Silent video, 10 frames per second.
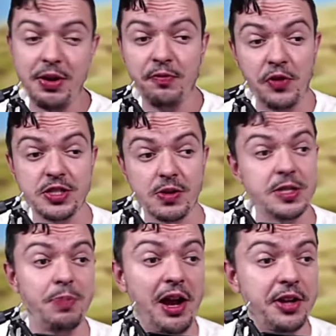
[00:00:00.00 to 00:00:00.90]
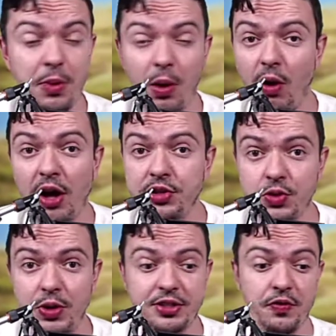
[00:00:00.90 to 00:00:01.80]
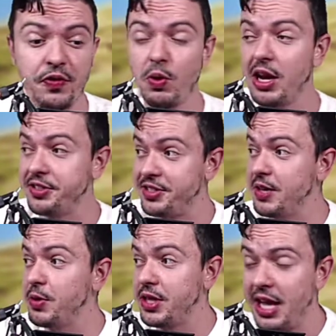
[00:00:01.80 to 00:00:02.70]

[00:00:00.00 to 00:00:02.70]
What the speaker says: first of all, this banner is going to be around 2 weeks. So if you wanted to see what the next